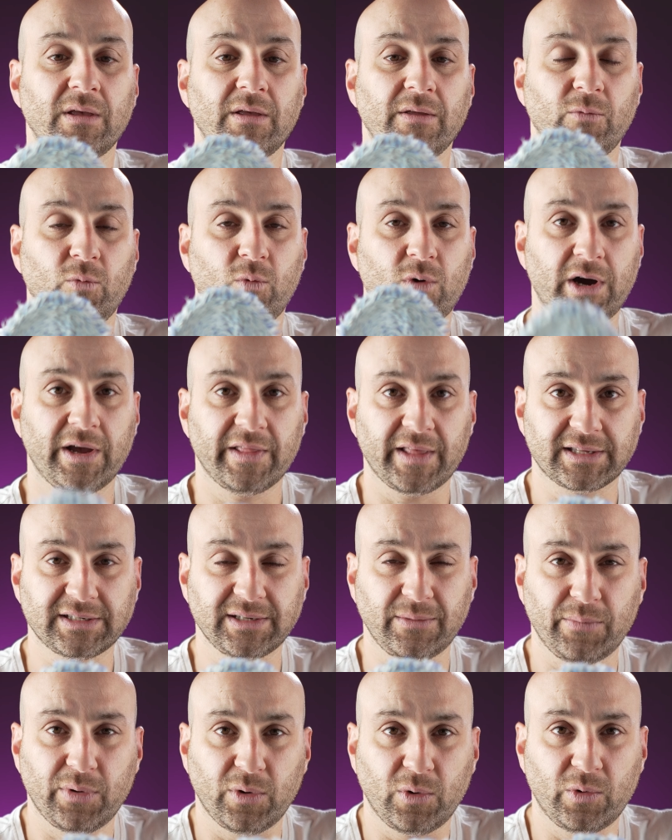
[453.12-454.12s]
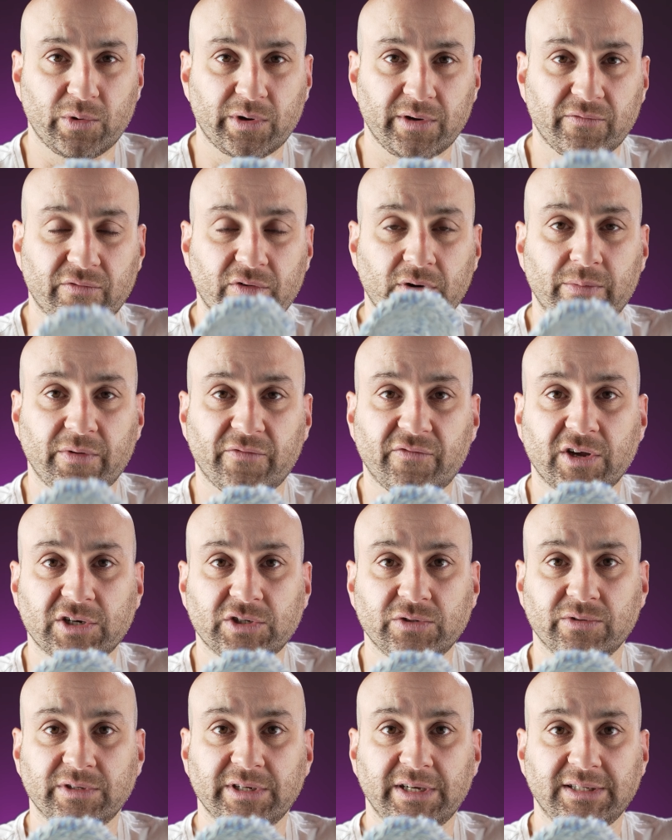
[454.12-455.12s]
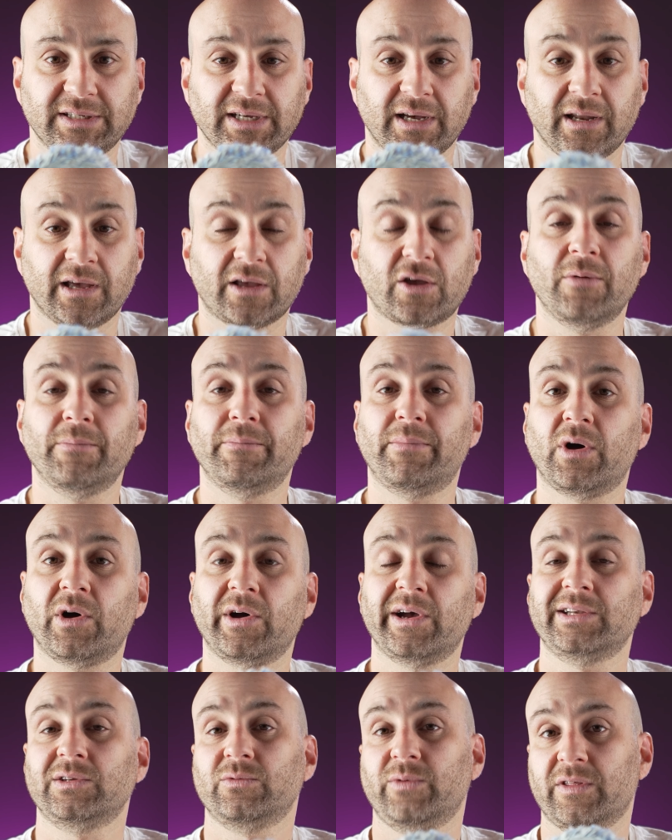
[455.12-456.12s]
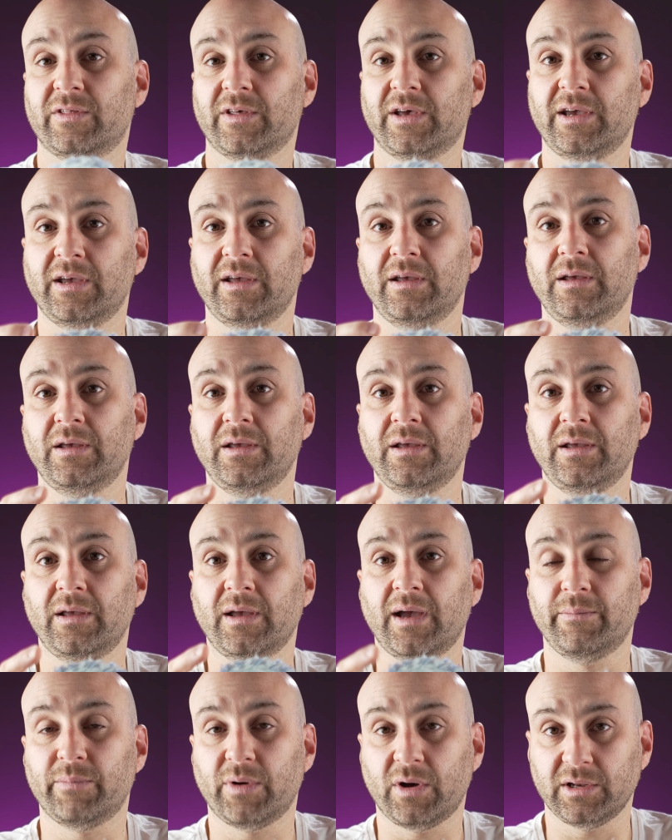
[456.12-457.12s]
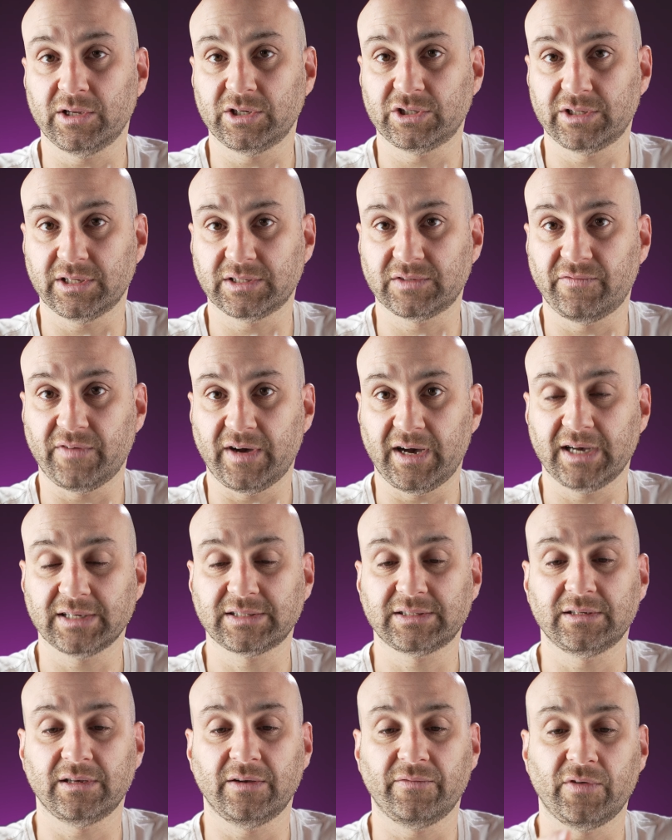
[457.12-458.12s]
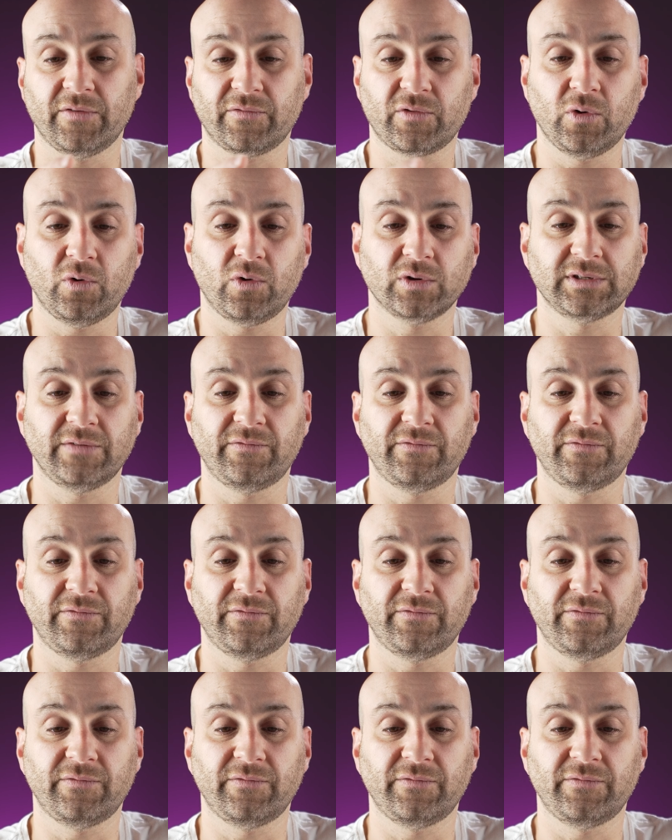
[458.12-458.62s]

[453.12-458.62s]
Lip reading: Why that's important for a professional detailer, combined with a polish that's fast, of course.